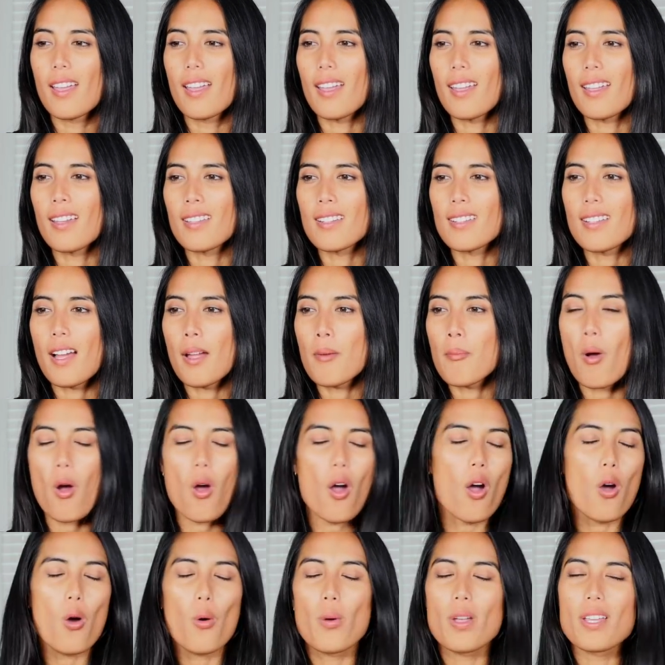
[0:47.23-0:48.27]
And I'm
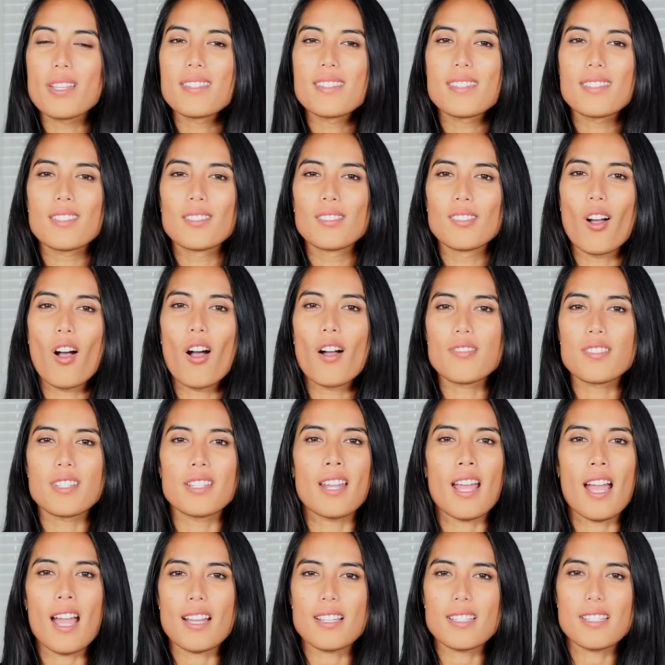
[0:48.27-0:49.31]
always
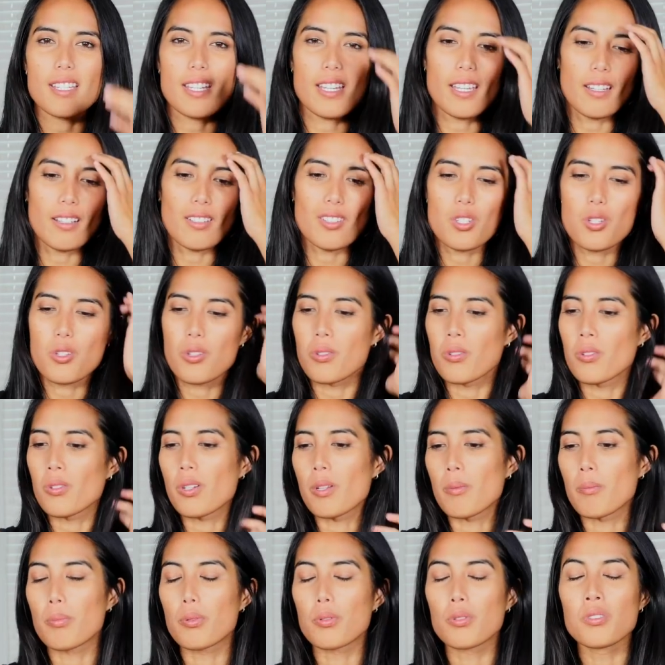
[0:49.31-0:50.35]
often asking to
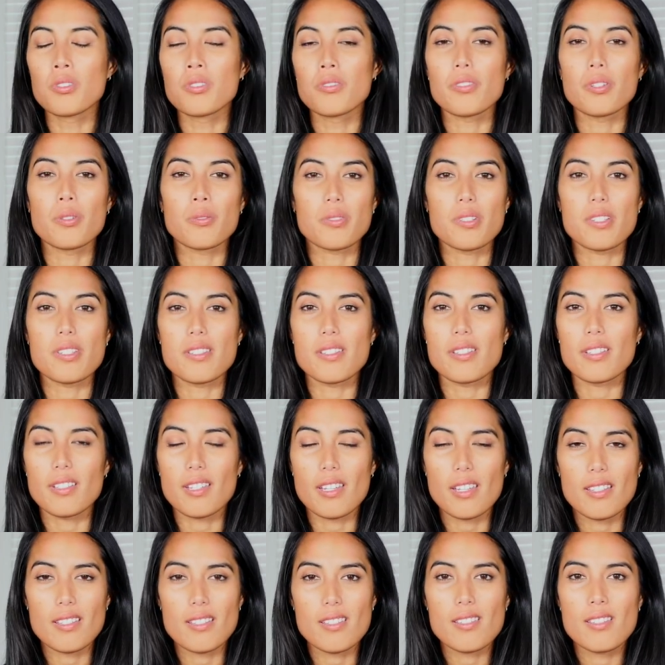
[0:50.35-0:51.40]
improve in
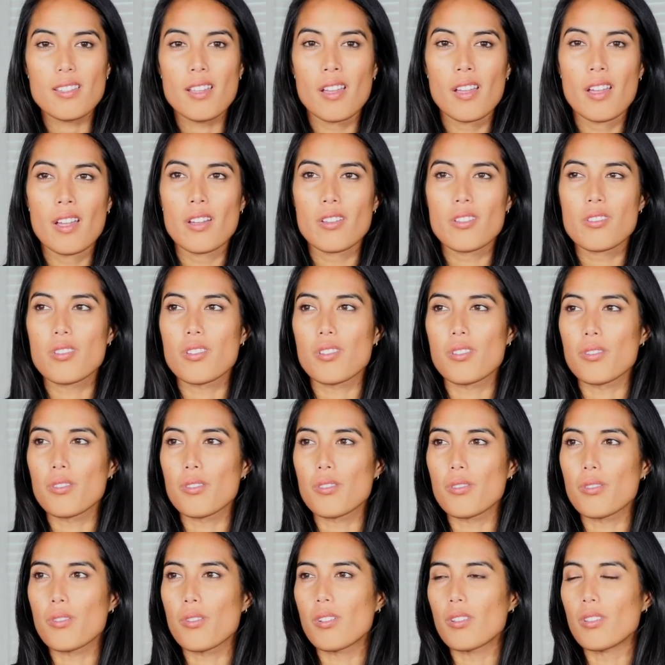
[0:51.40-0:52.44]
resilience,
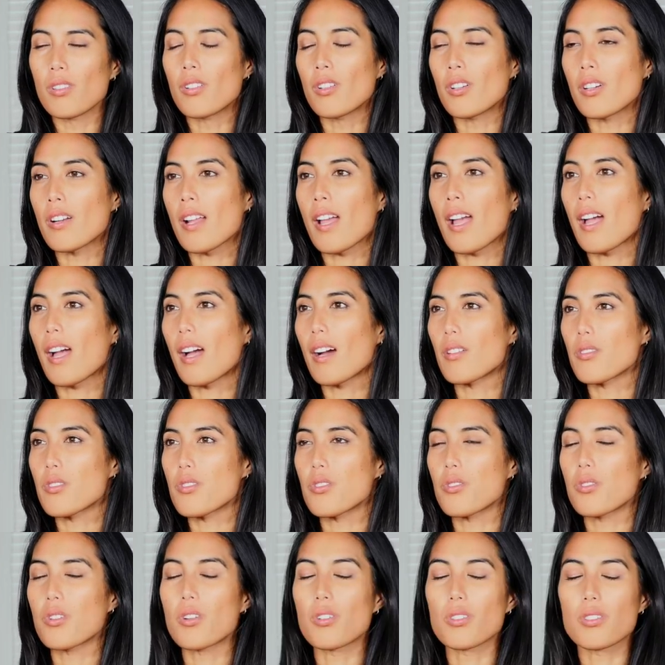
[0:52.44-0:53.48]
to learn how
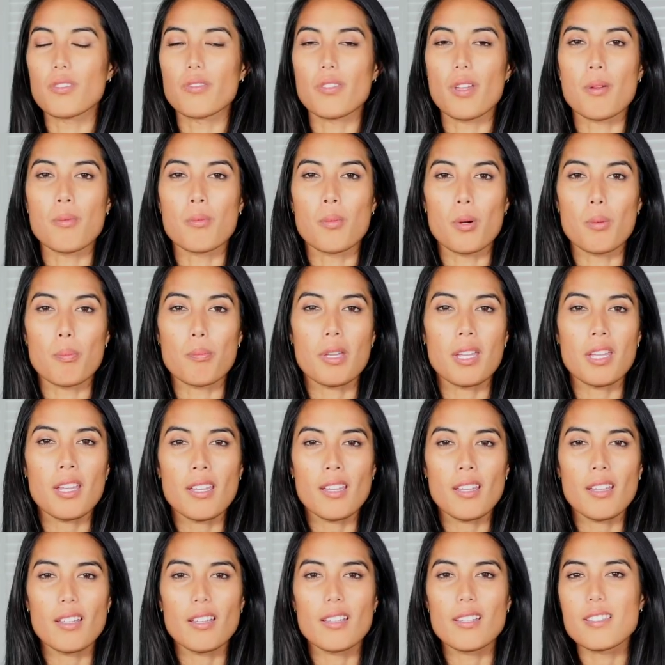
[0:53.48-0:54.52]
to cultivate more
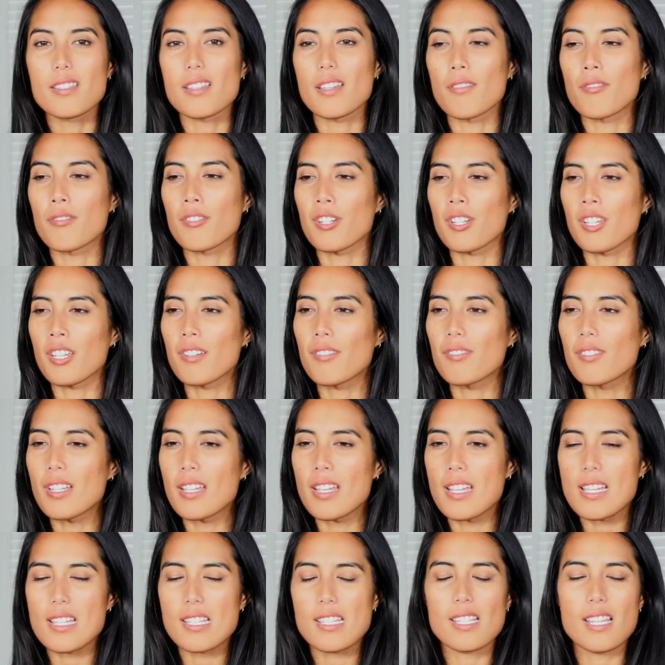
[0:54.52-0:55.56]
peace and
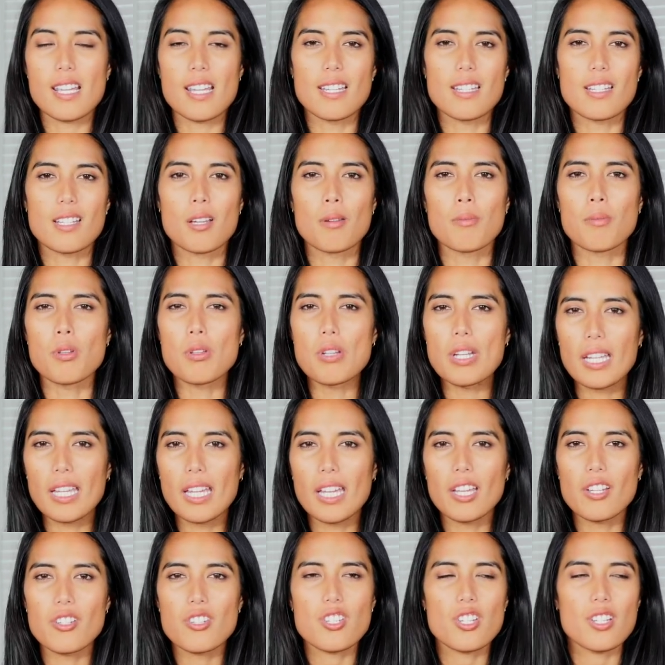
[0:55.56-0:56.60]
forgiveness and
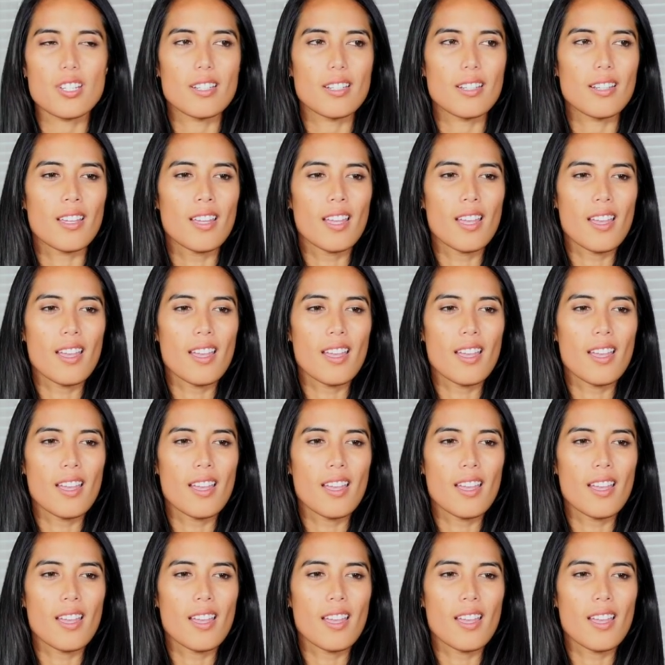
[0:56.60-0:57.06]
communication.